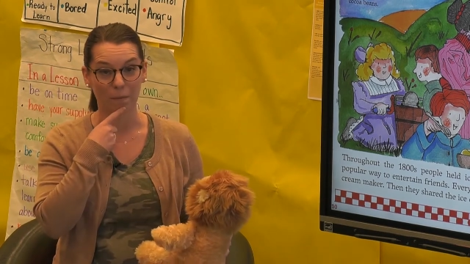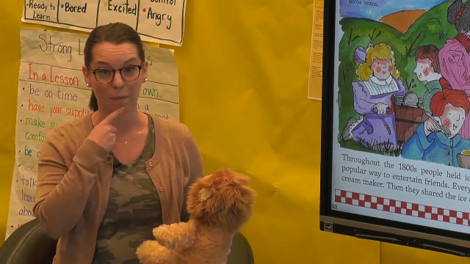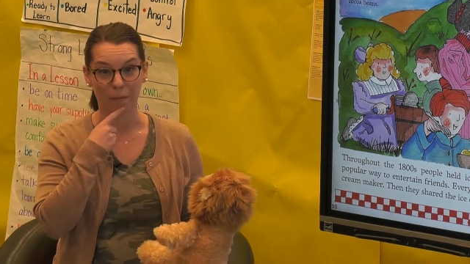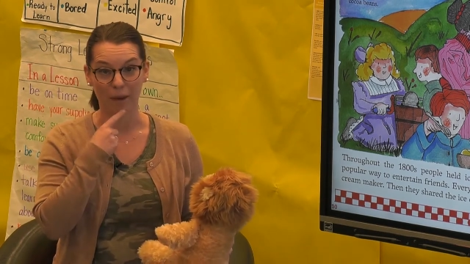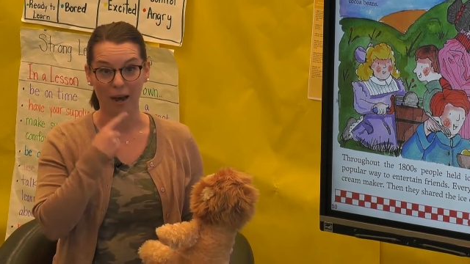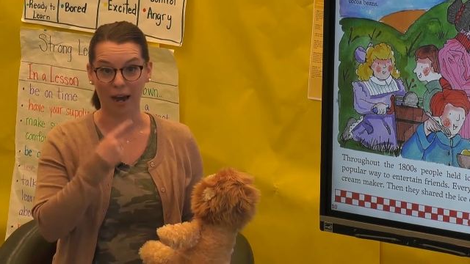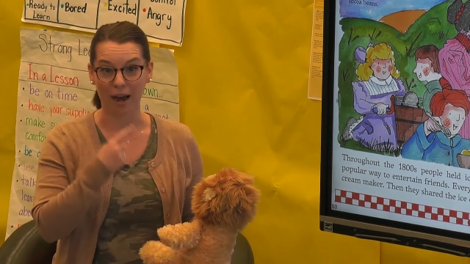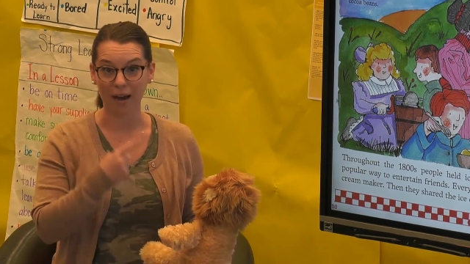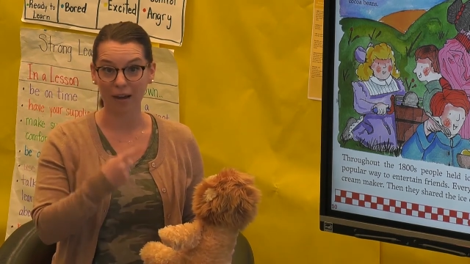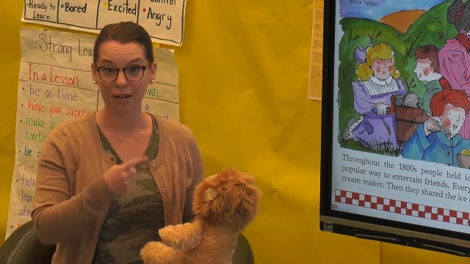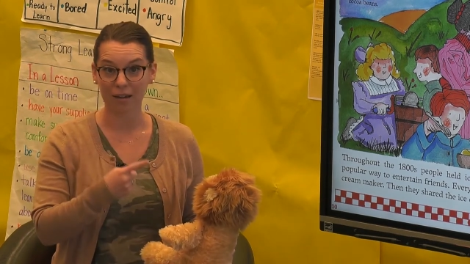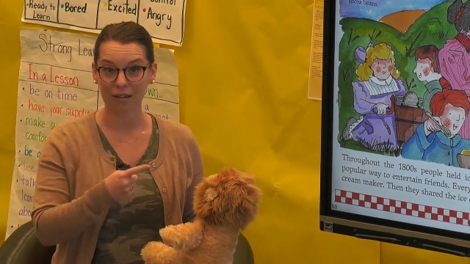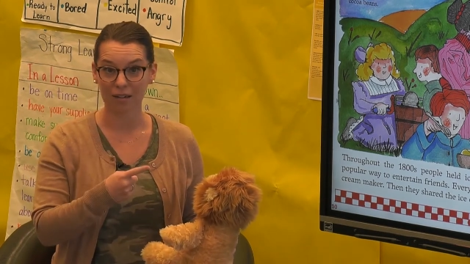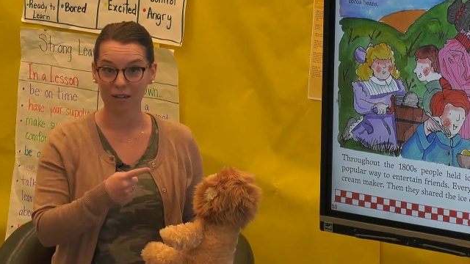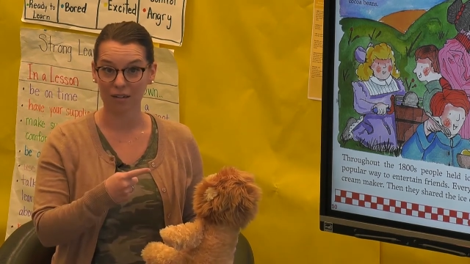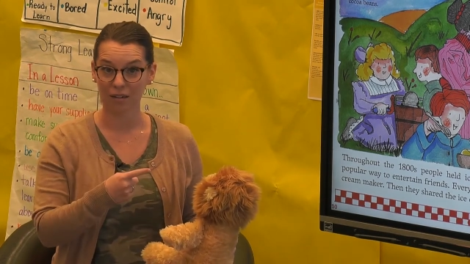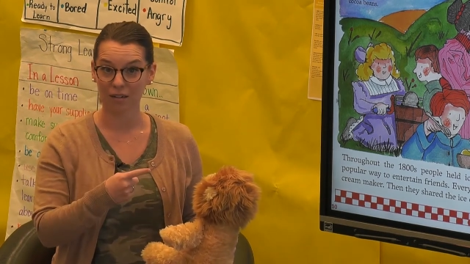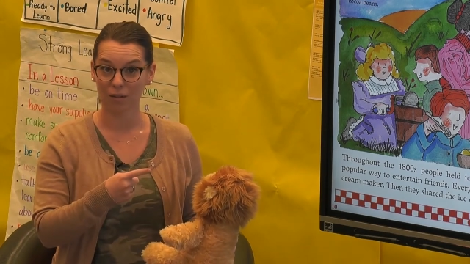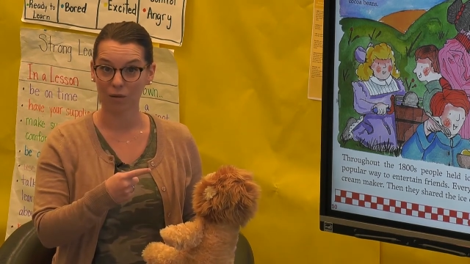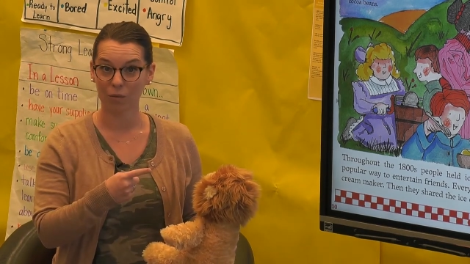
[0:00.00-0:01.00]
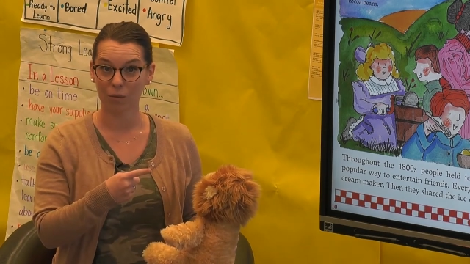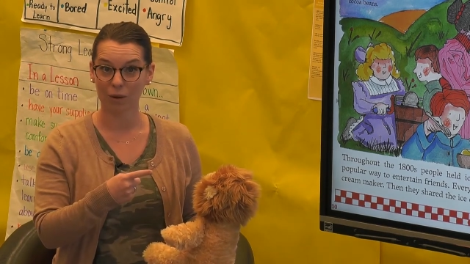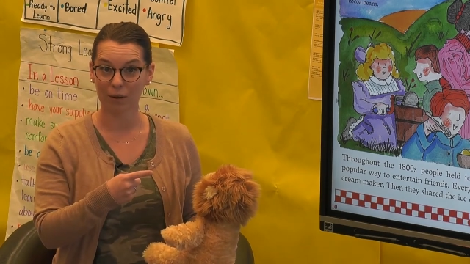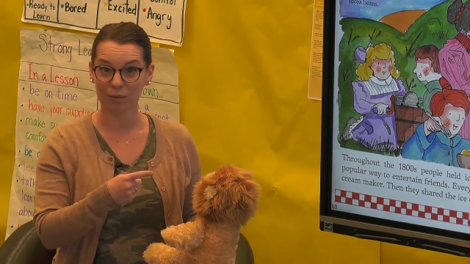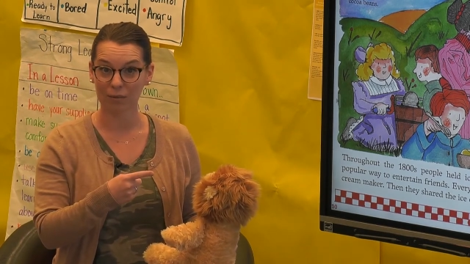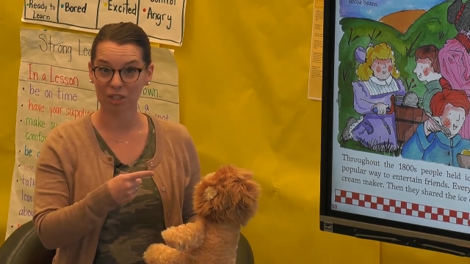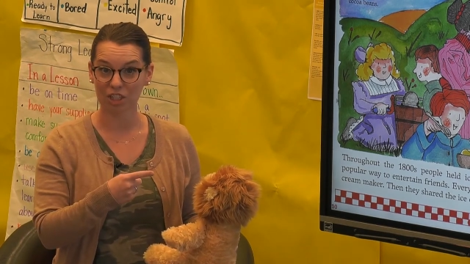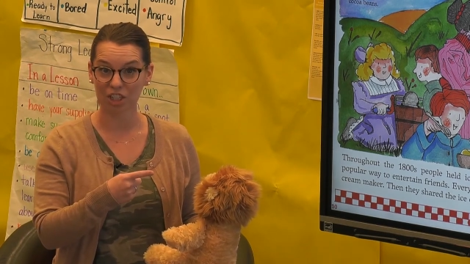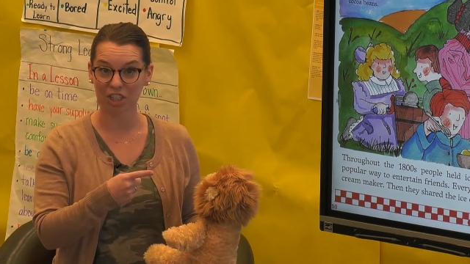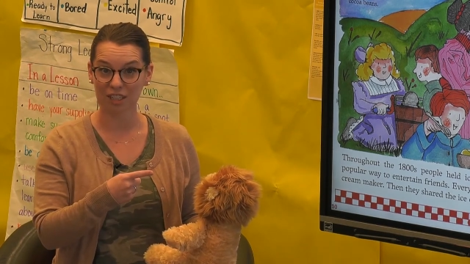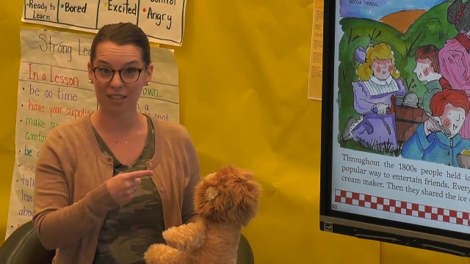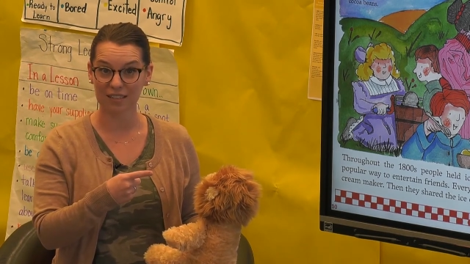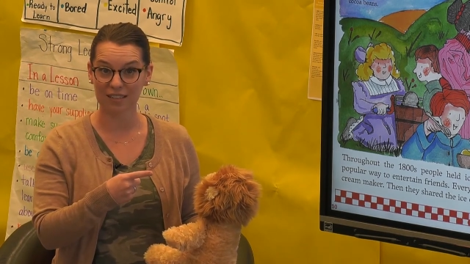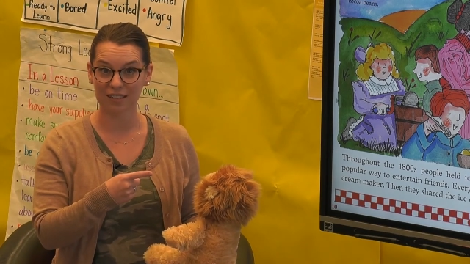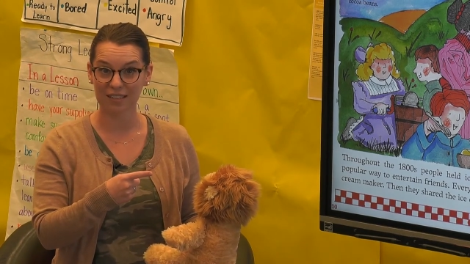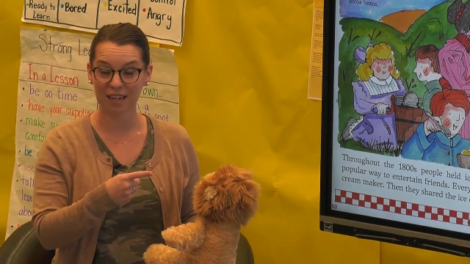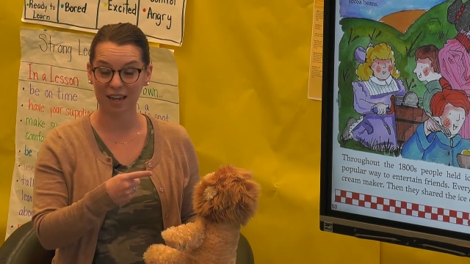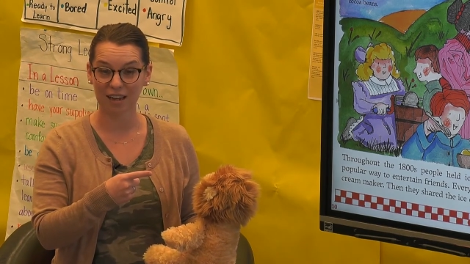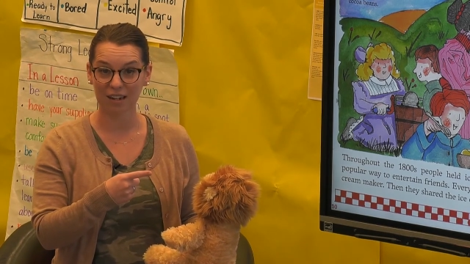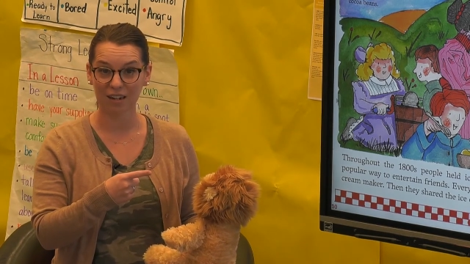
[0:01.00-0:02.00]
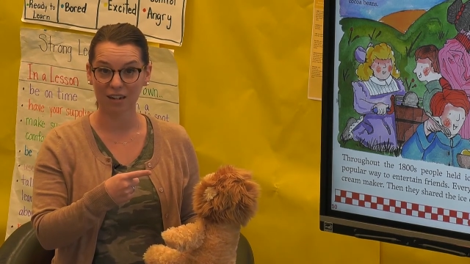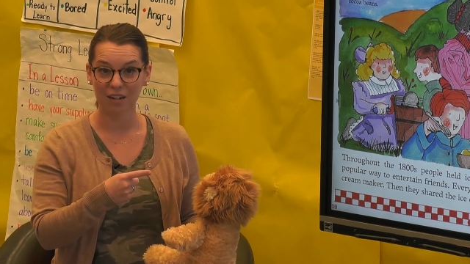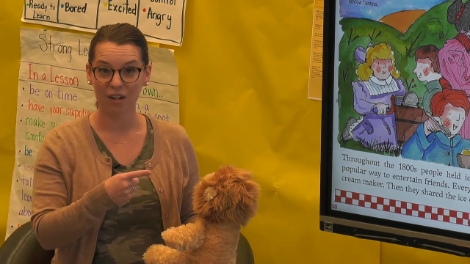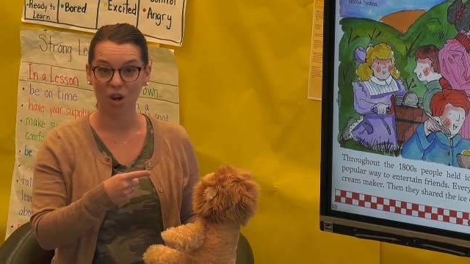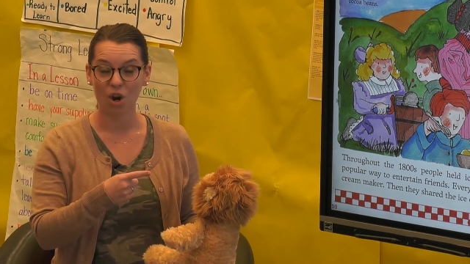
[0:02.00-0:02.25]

back what Rashid said